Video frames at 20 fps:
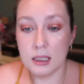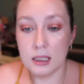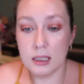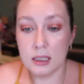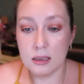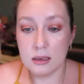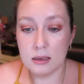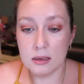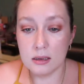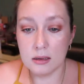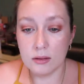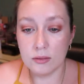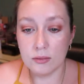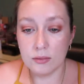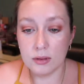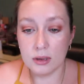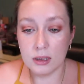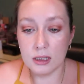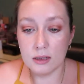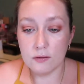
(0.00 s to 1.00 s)
It's a
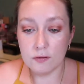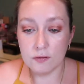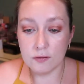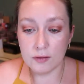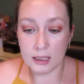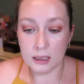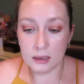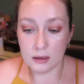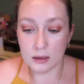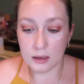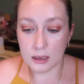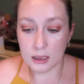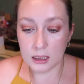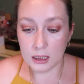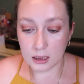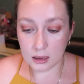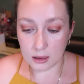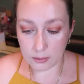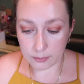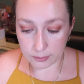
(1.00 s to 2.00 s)
really fun
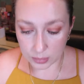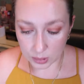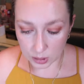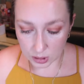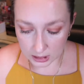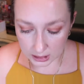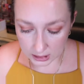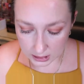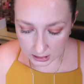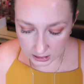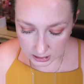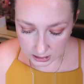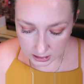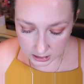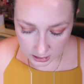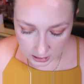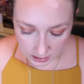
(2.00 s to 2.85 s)
looking bullet.